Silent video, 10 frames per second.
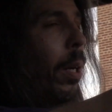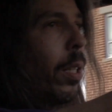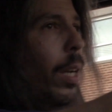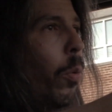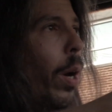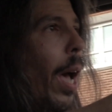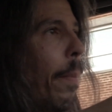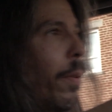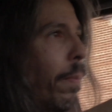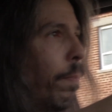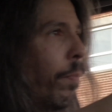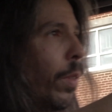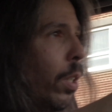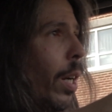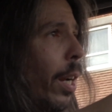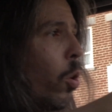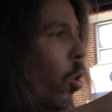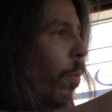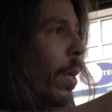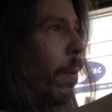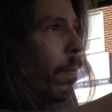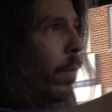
to tell you what happened. This guy called me.